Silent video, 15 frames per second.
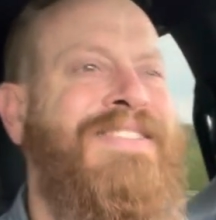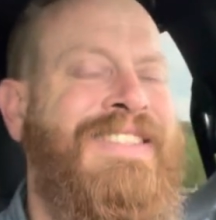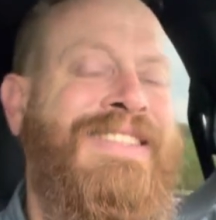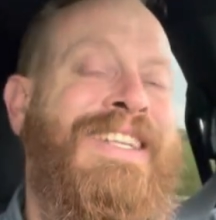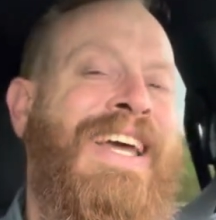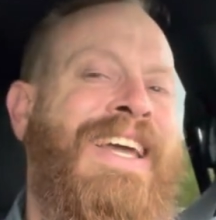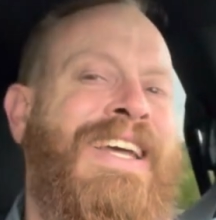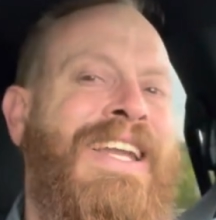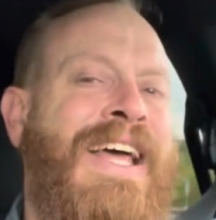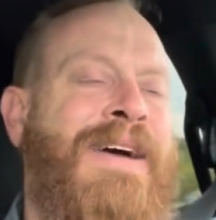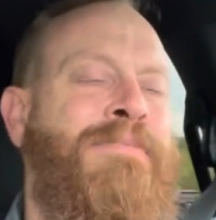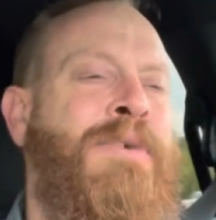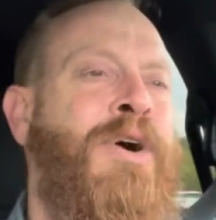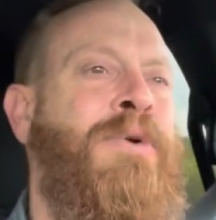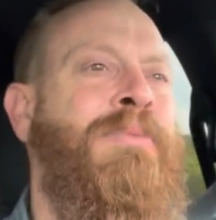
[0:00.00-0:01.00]
Stay in that
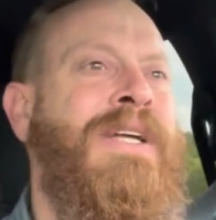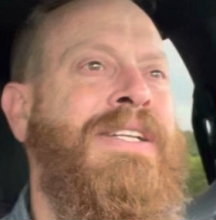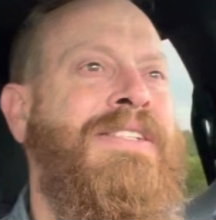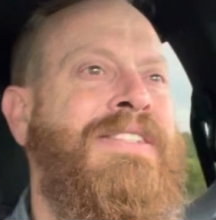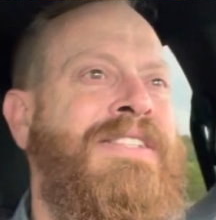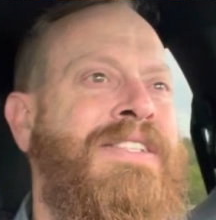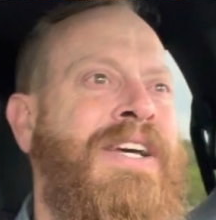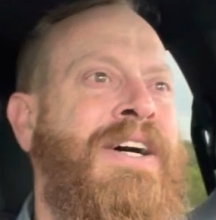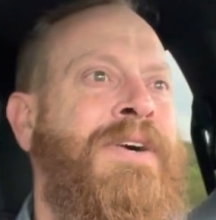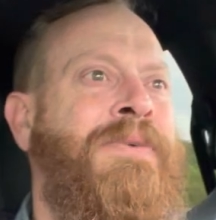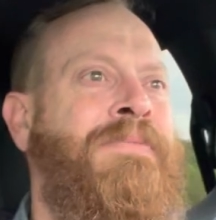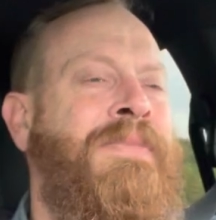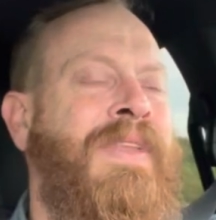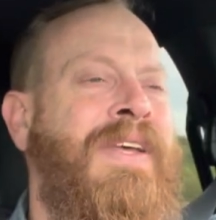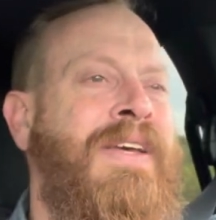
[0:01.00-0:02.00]
moment. So,
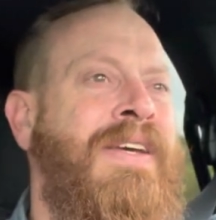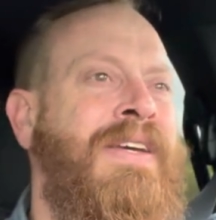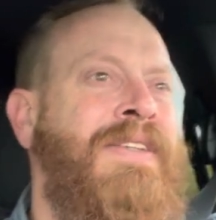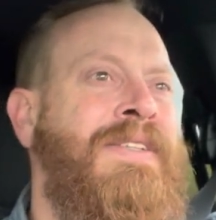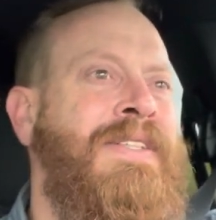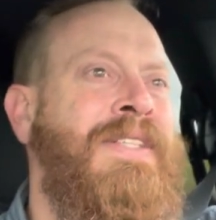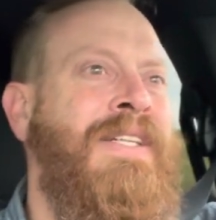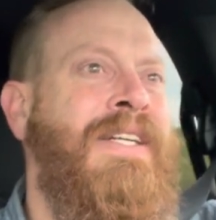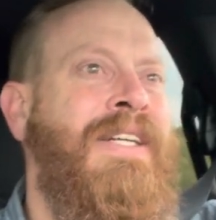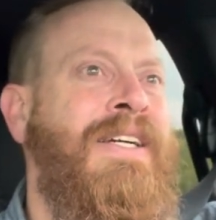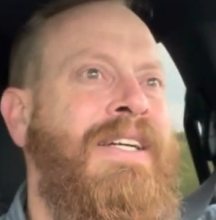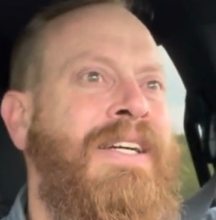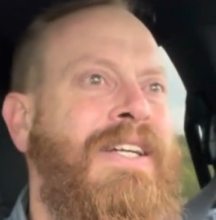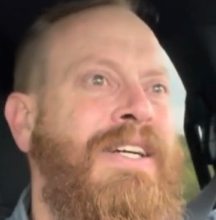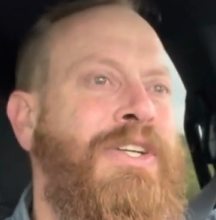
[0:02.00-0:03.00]

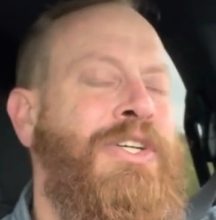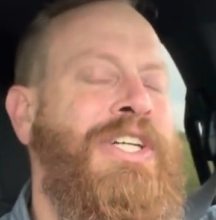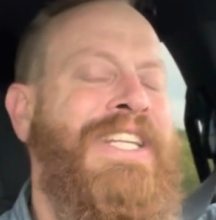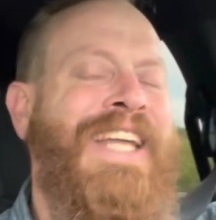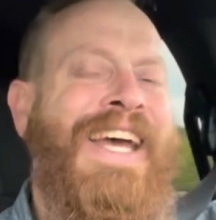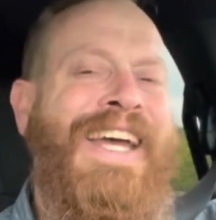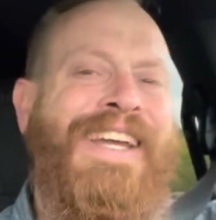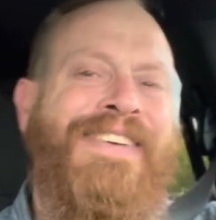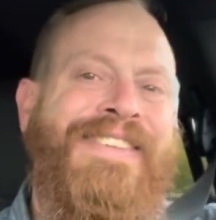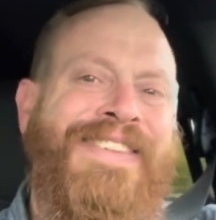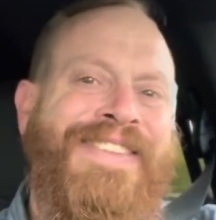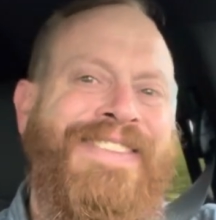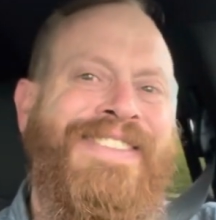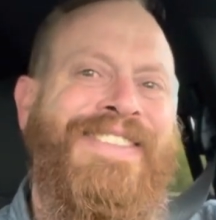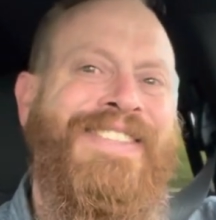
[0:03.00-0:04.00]
good day.
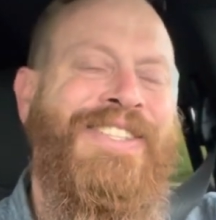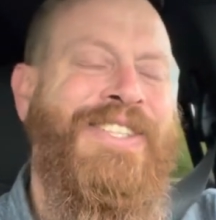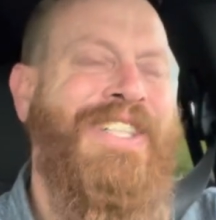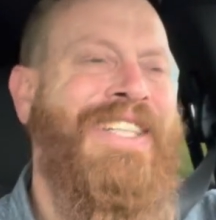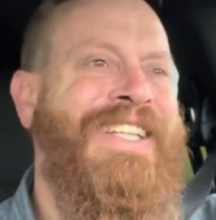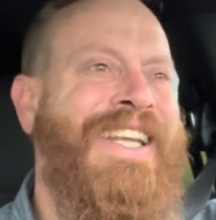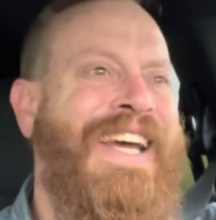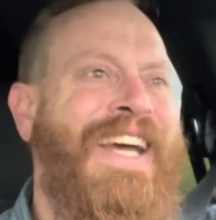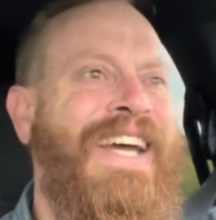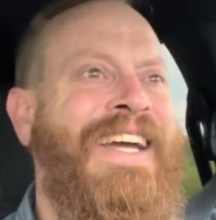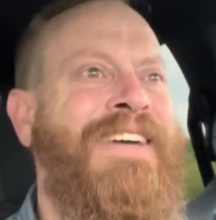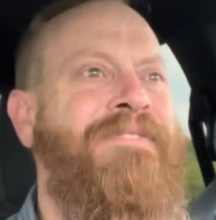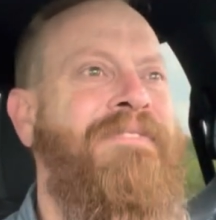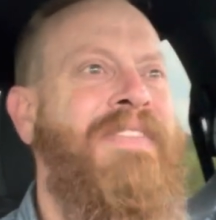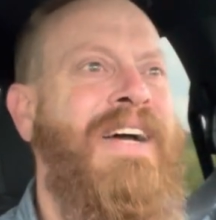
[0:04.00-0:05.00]
Good day.